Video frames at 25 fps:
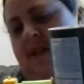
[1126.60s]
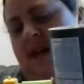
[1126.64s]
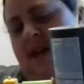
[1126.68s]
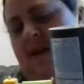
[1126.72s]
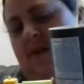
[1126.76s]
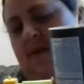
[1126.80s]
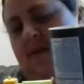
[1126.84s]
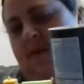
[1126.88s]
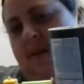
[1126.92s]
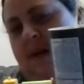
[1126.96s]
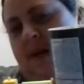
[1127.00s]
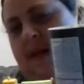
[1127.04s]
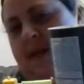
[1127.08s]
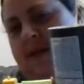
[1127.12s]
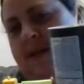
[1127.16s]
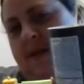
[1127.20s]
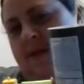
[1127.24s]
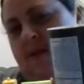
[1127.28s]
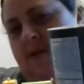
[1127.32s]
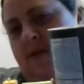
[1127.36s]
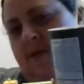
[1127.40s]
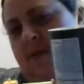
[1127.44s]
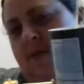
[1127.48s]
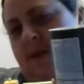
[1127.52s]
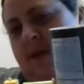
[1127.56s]
out because
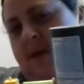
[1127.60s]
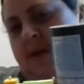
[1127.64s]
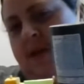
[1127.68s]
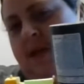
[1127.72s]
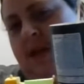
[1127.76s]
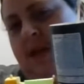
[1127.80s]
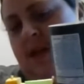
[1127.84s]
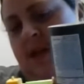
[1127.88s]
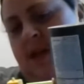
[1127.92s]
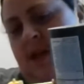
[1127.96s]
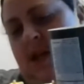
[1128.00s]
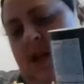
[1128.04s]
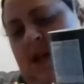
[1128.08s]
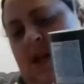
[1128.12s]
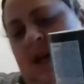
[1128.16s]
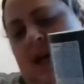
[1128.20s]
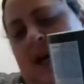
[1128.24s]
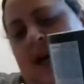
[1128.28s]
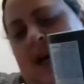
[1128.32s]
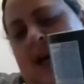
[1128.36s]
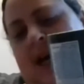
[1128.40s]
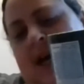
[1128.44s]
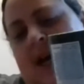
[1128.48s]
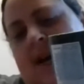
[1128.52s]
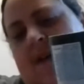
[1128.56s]
there's too much tension.
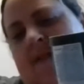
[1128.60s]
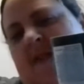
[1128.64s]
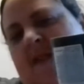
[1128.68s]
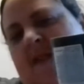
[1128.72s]
And if